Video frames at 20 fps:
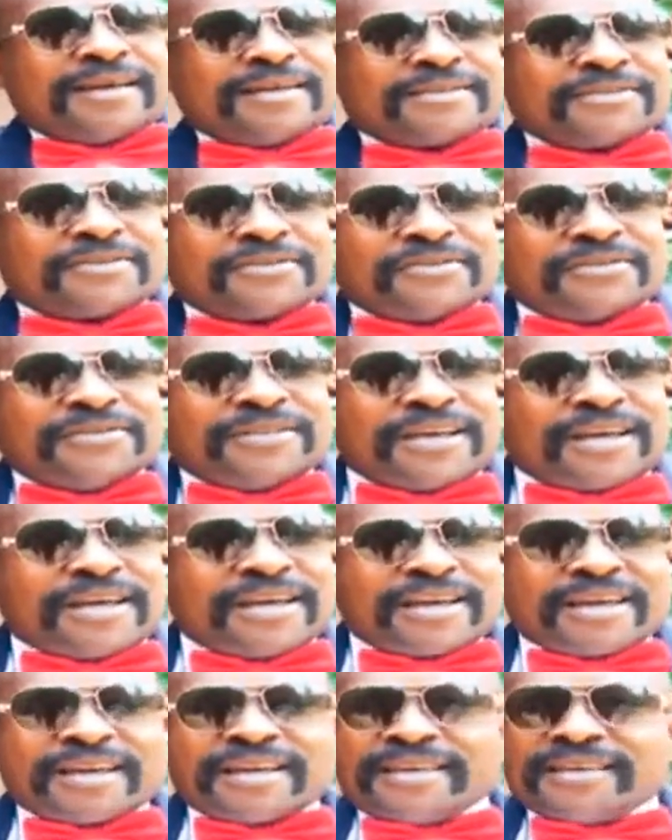
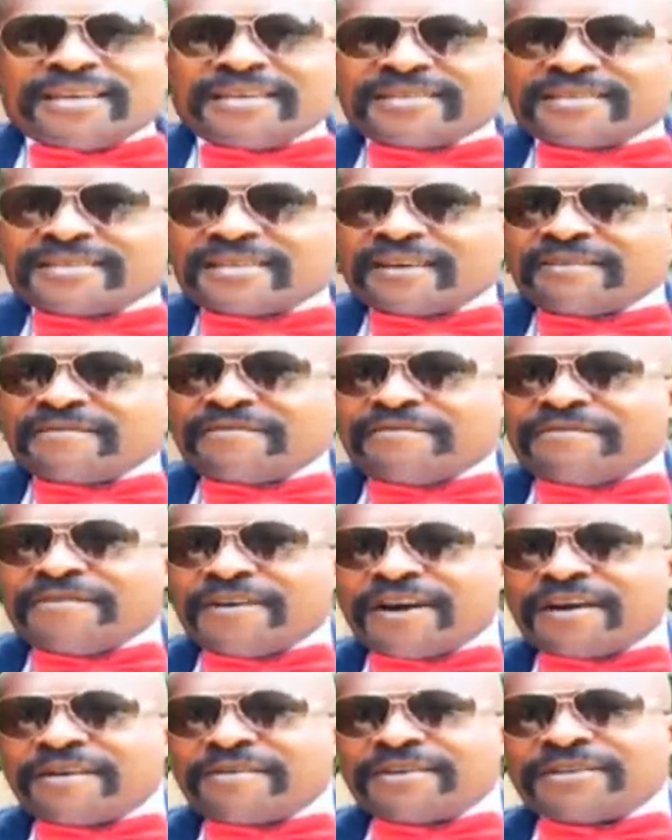Today is a
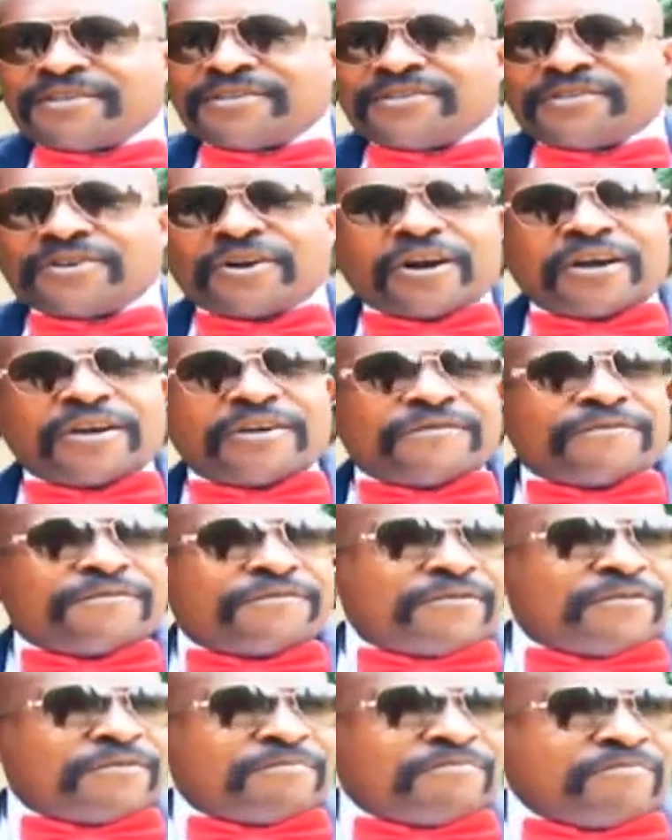very
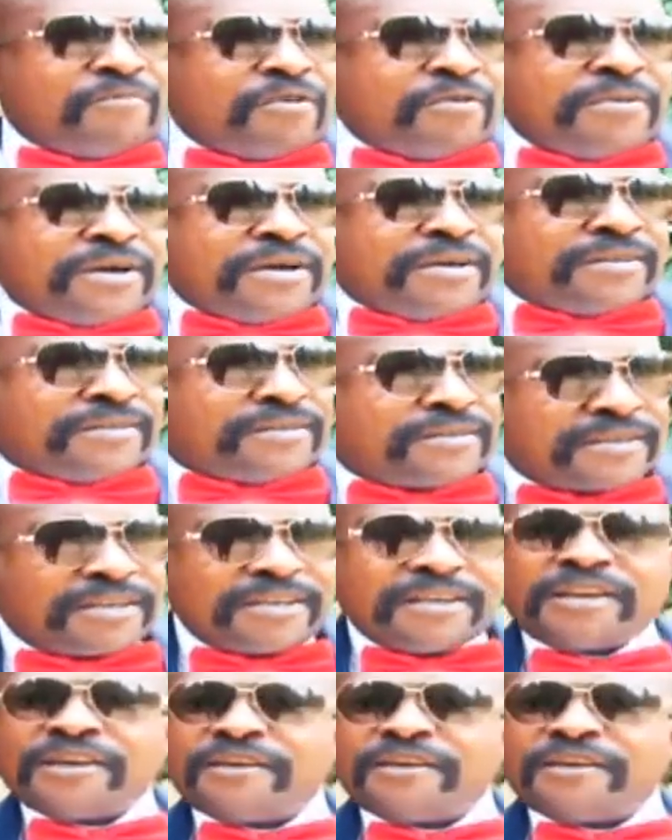joyful moment.